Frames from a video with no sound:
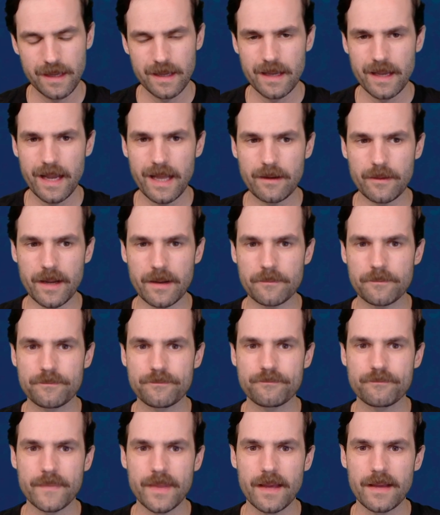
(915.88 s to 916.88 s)
Anyway,
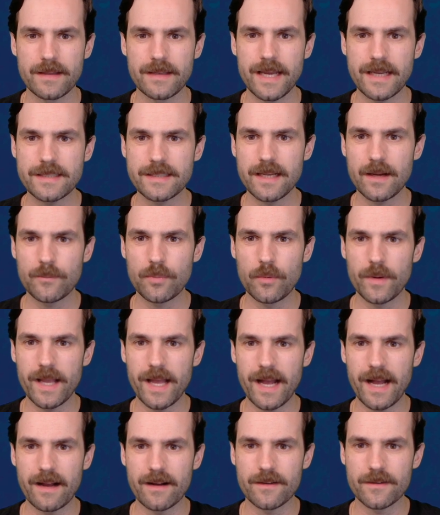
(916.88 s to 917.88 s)
next up we
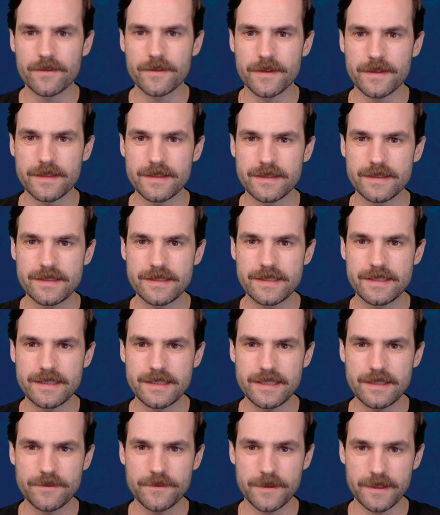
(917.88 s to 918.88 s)
have
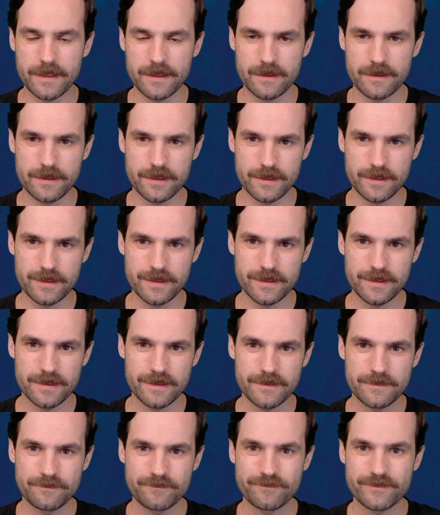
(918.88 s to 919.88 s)
Skivix.
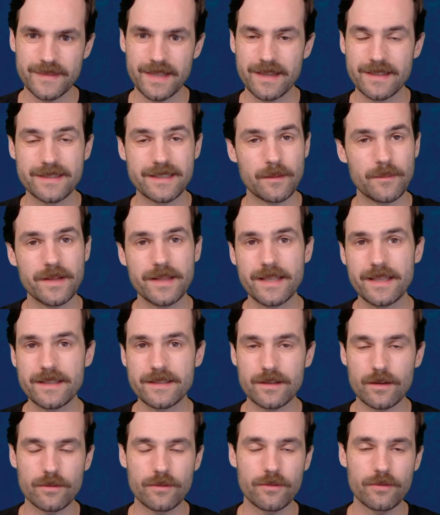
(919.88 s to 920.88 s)
Some of
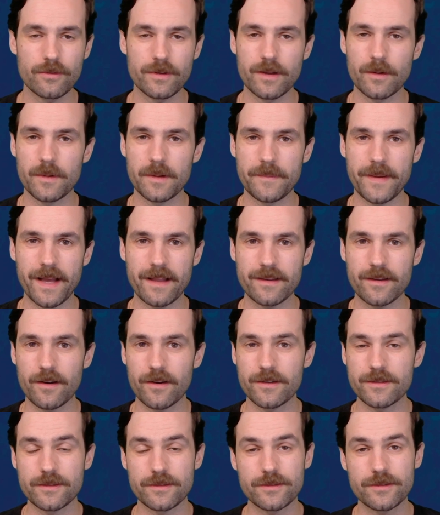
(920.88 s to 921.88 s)
these Through the Omenpaths
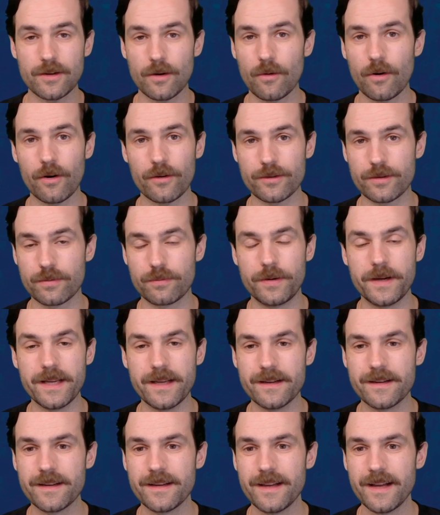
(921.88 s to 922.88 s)
cards are so hard to
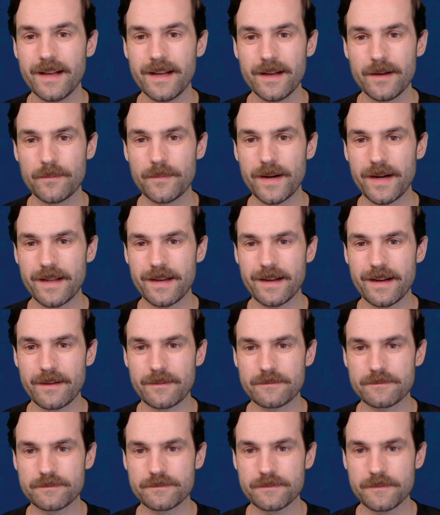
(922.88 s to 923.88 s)
read, but
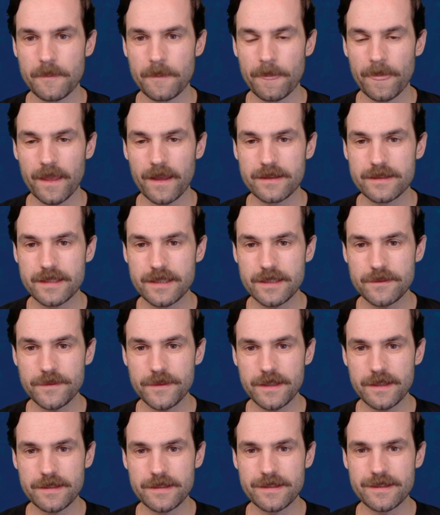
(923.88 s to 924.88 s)

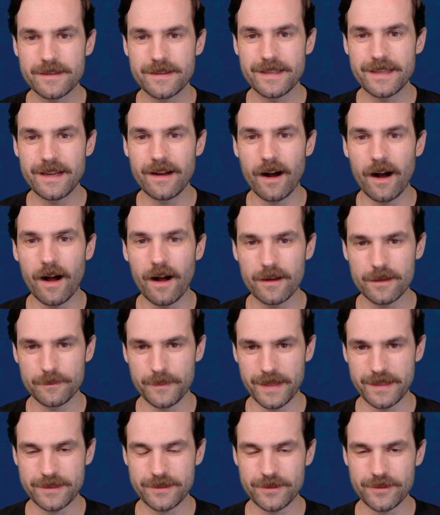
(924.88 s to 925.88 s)
Skivix the
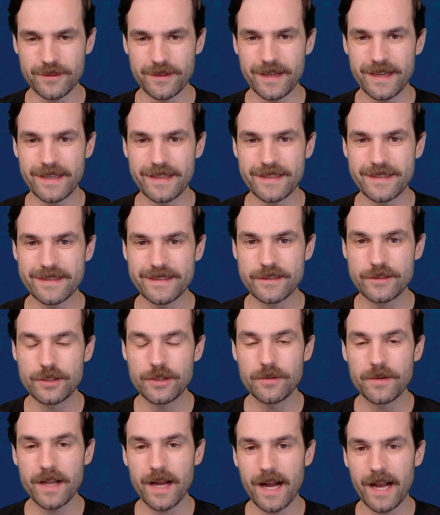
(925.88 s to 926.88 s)
Augmenter is
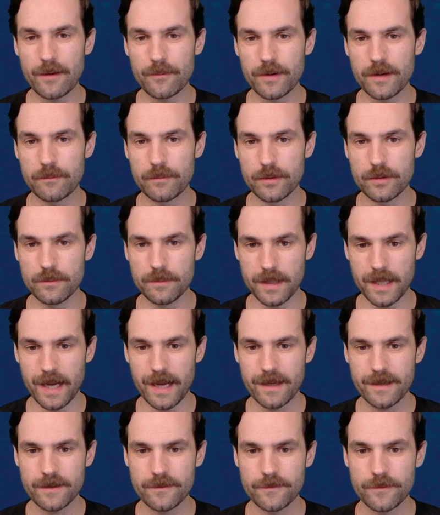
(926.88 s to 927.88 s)
2 and a hybrid
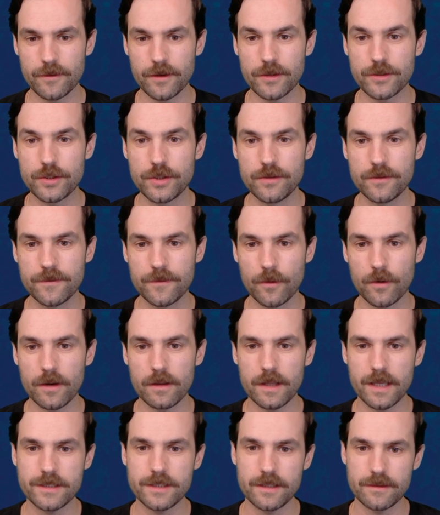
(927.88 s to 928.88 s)
blue-black for a 2/4
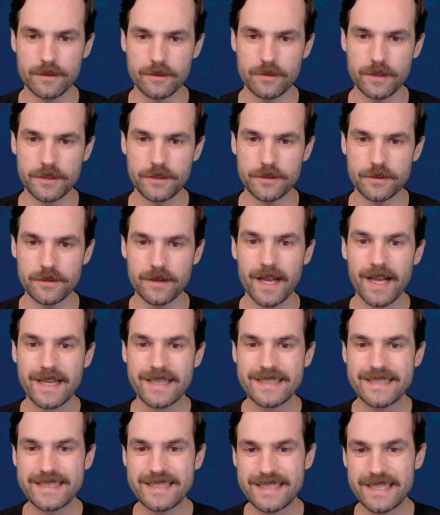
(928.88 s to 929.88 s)
legendary creature,
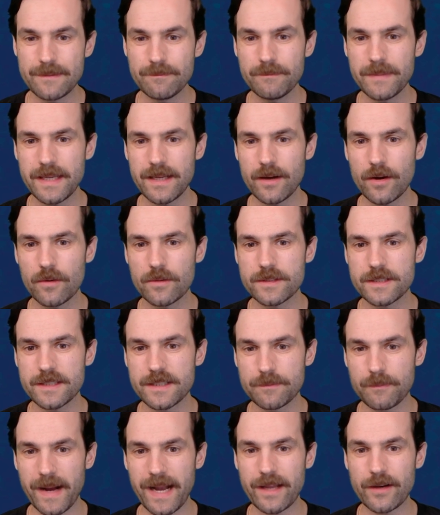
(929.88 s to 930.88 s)
Symbiote
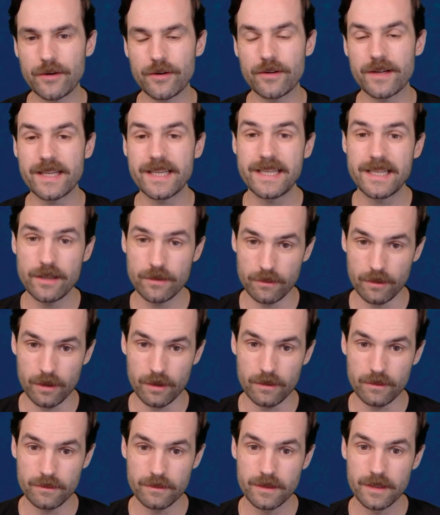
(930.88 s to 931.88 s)
Spider
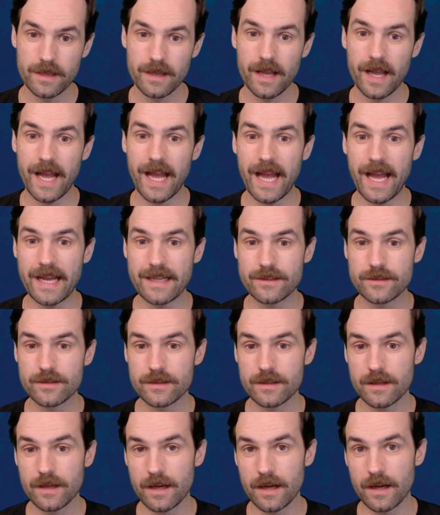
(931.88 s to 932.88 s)
Hero at
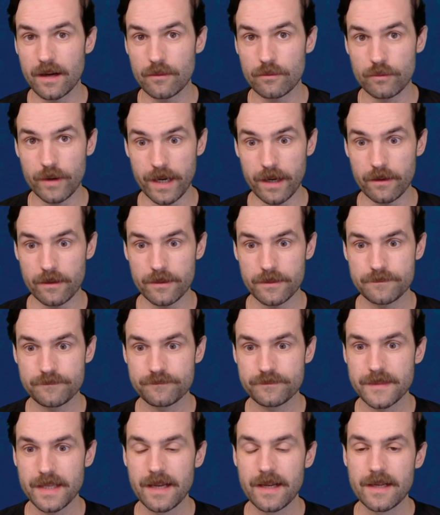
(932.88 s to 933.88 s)
rare.
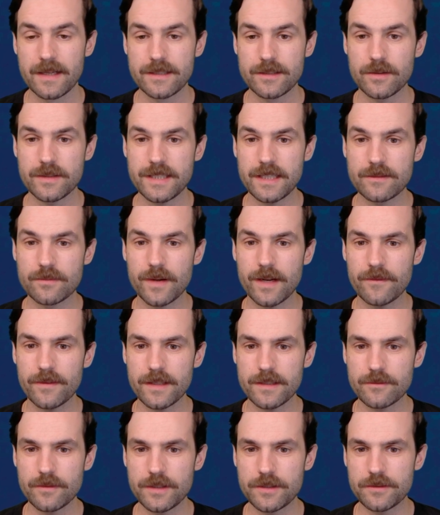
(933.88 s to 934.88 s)
So it says, whenever
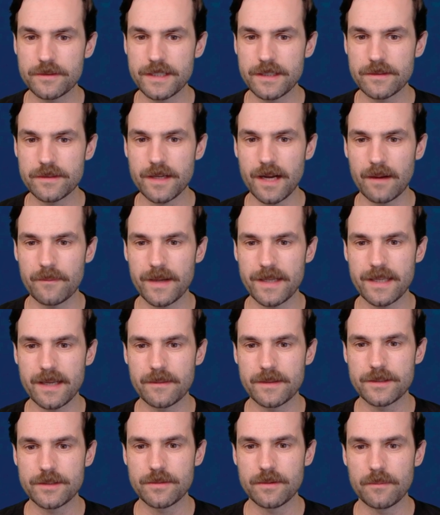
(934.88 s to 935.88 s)
this creature deals combat
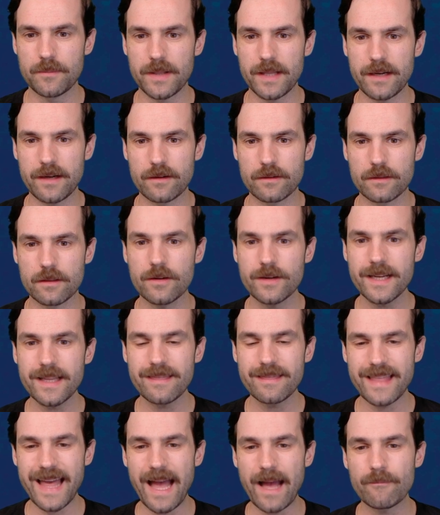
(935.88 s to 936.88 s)
damage to a player, look
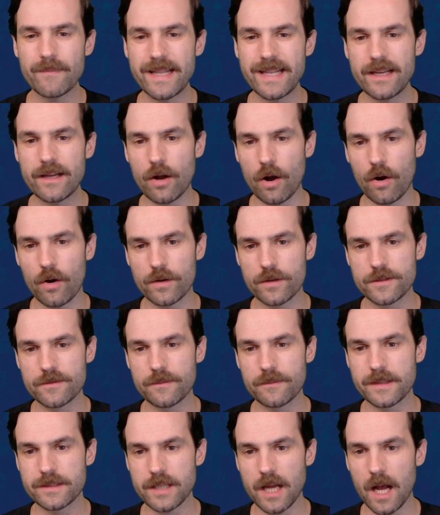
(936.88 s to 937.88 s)
at that many cards
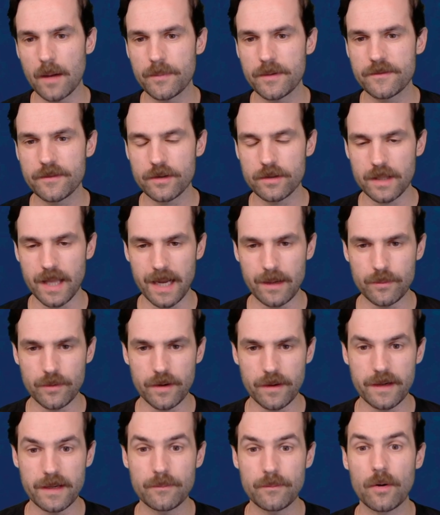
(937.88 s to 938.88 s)
from the top of your
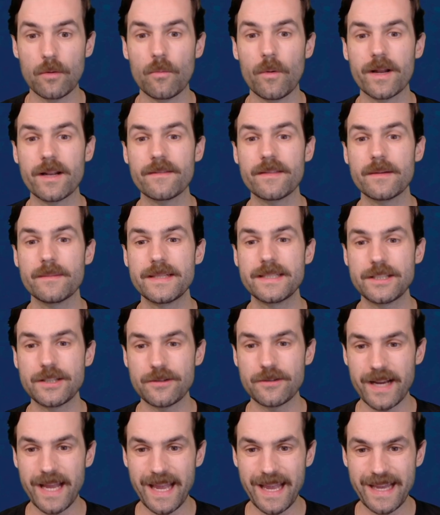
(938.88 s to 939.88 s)
library, put one of them into
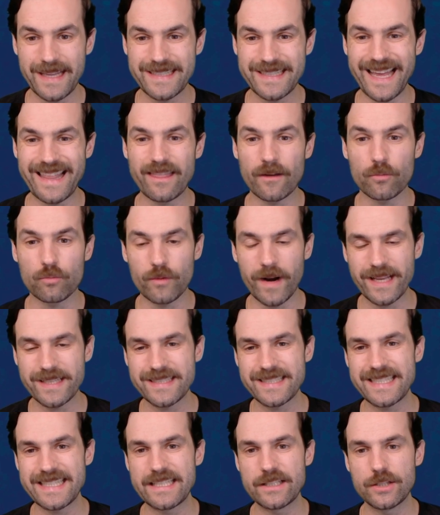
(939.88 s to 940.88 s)
your hand and the
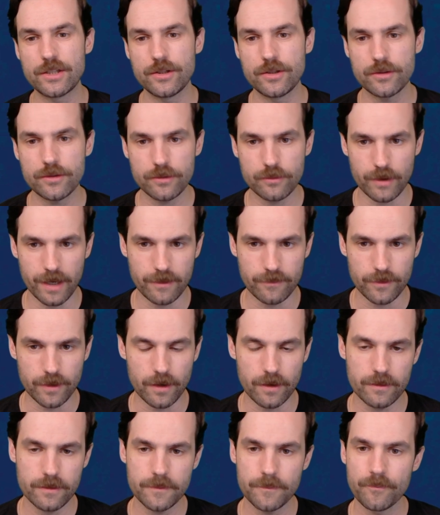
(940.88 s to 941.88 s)
rest into your
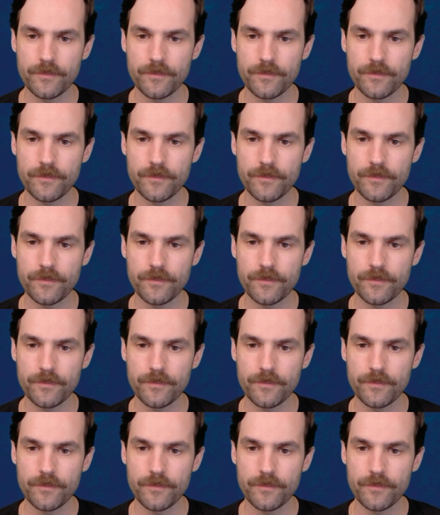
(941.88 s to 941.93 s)
graveyard.